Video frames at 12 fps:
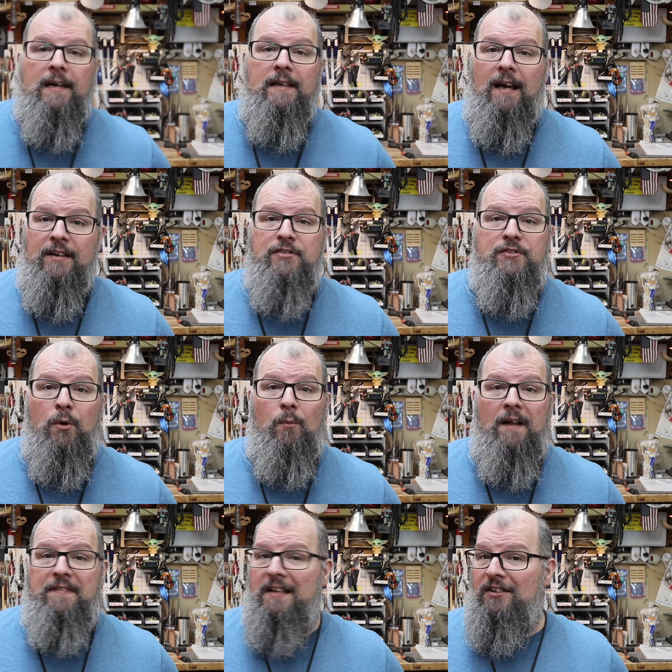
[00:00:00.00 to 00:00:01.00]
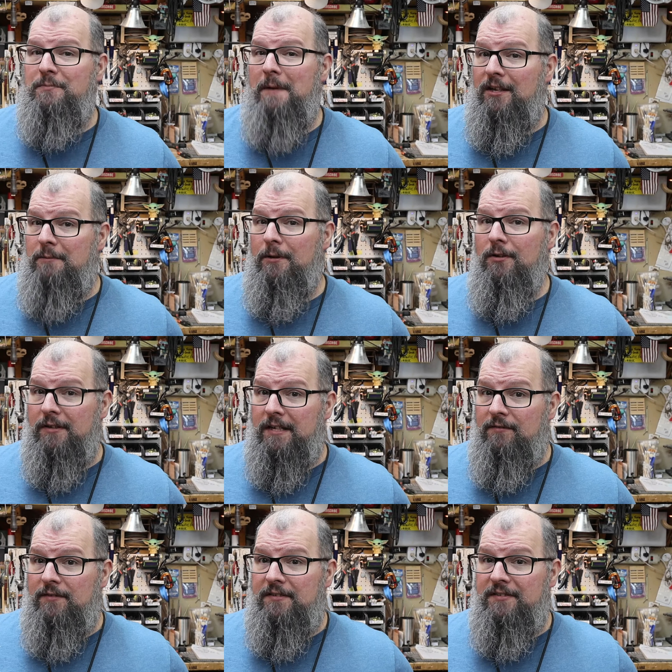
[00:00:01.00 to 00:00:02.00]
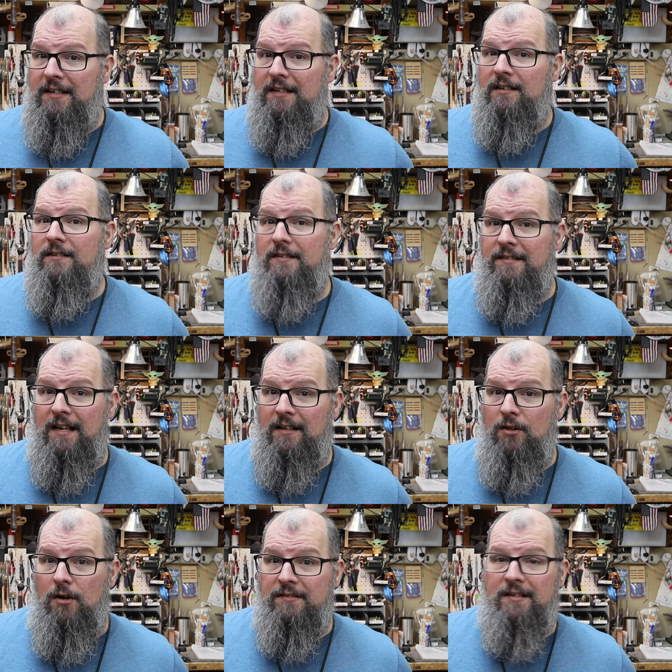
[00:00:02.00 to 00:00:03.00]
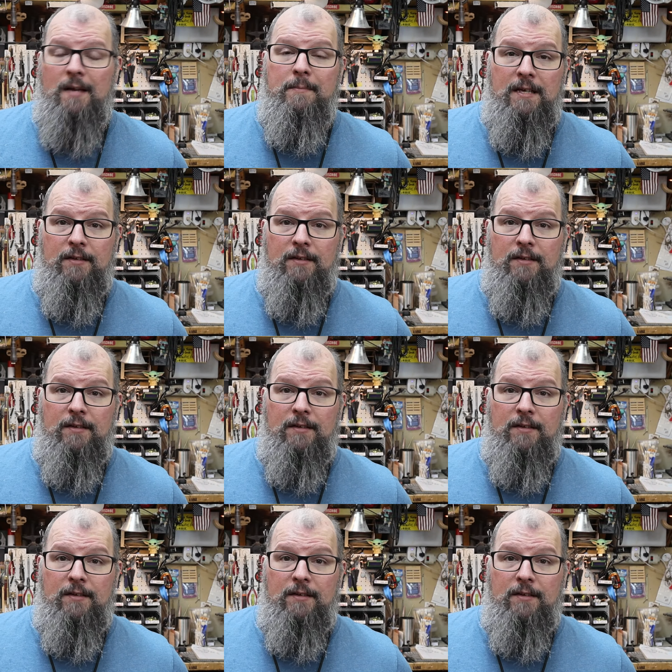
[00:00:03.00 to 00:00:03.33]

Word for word: And I just don't want the expandability of this thing to take a long time